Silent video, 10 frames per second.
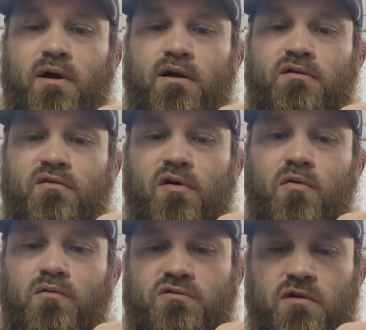ounce if I
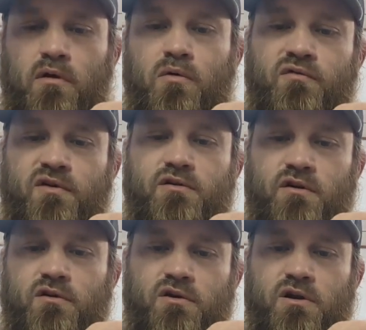want slower
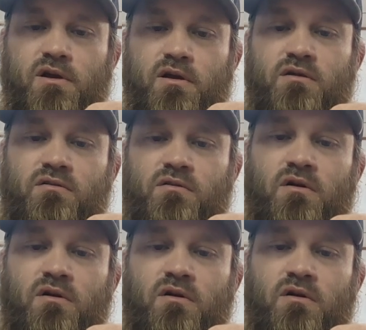fishing jigs.